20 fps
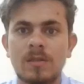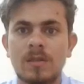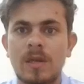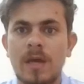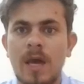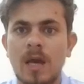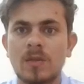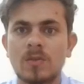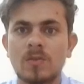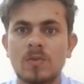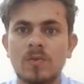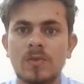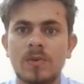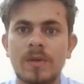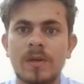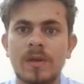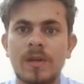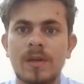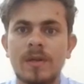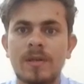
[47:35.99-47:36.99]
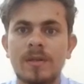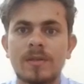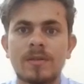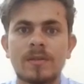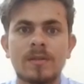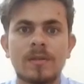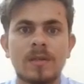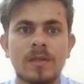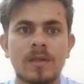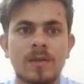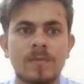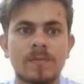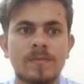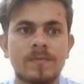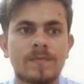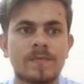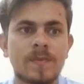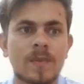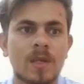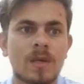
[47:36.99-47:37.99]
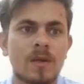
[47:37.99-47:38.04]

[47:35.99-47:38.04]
exonerate him,